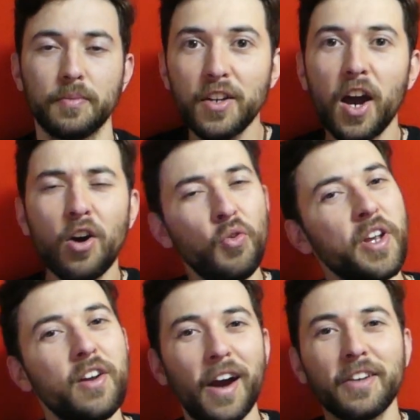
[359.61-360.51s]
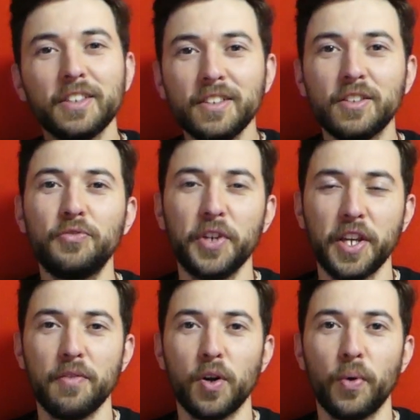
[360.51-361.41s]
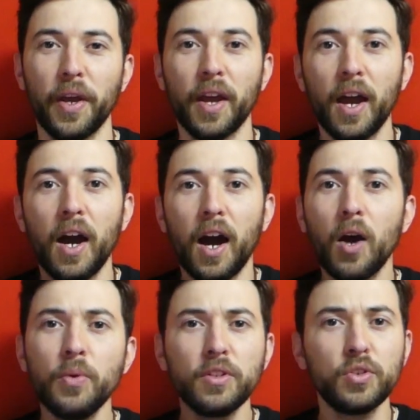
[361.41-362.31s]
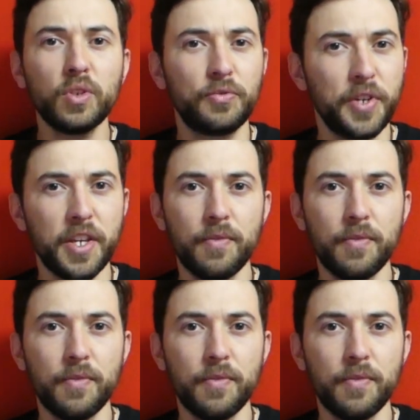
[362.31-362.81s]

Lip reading: Now regarding the free giveaway. I will do a free